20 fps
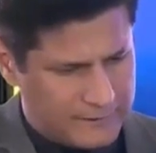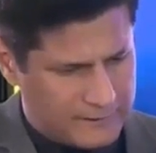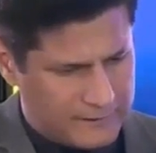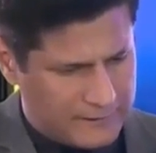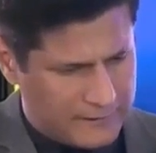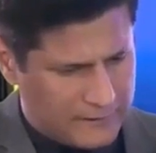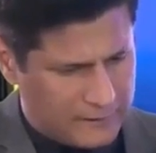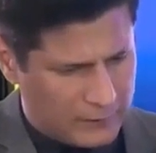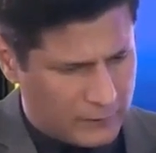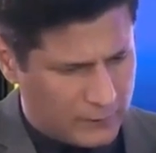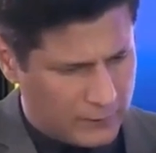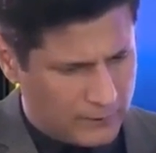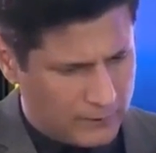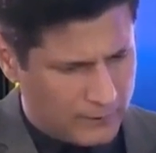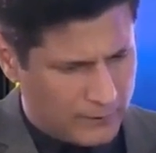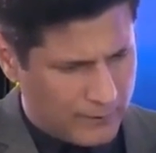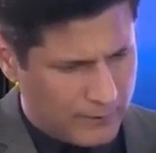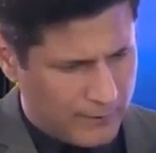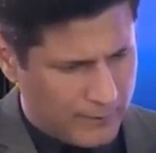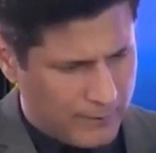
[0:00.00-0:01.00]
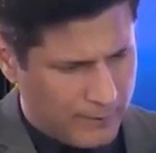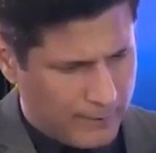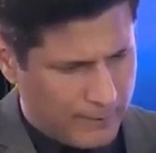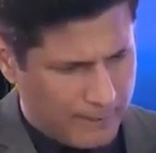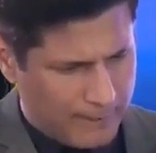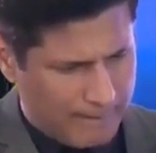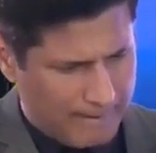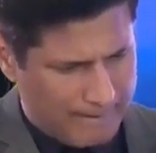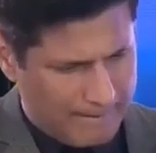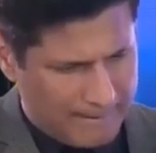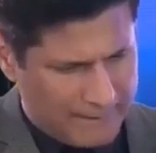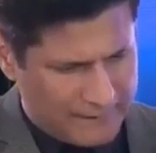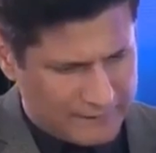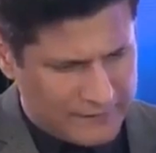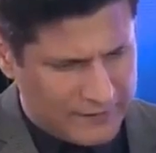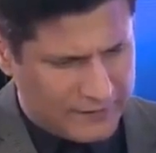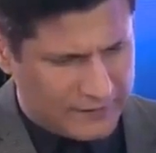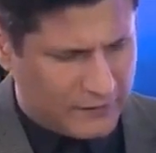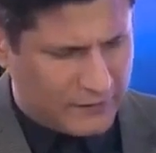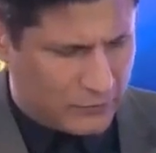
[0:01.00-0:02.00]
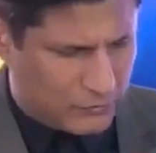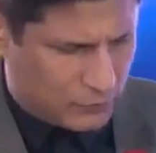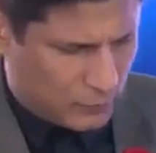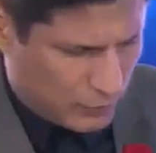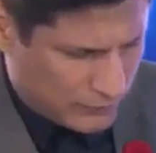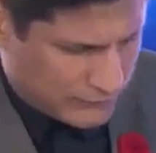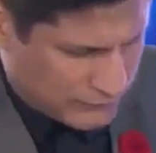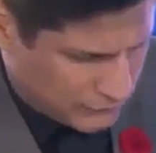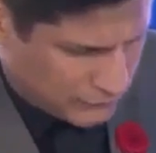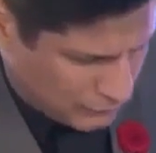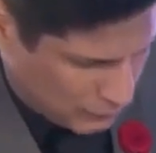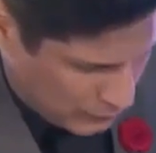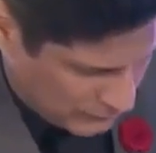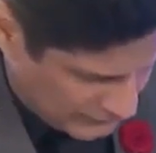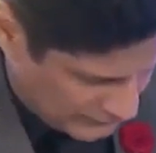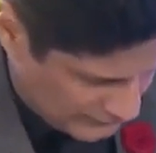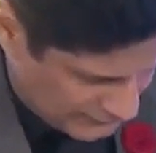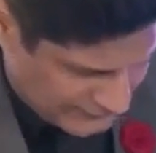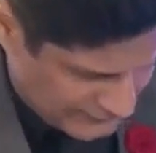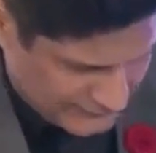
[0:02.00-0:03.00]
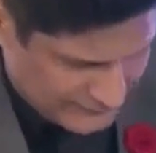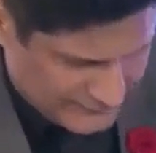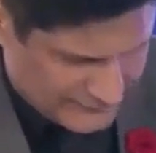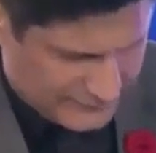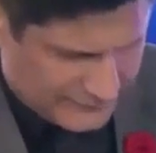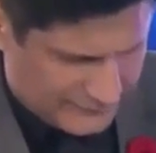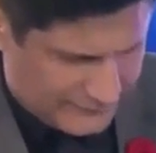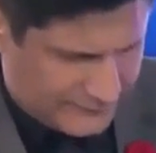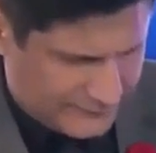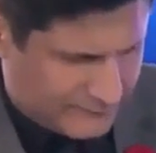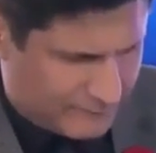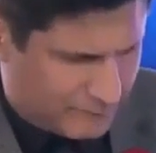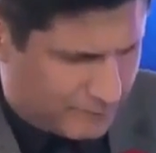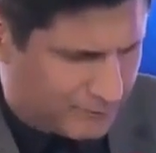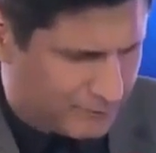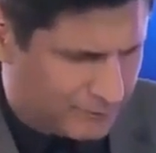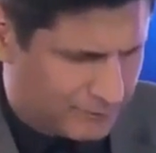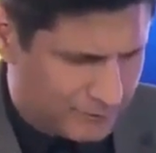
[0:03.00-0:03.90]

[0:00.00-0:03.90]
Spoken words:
now let's get down to what's on the inside.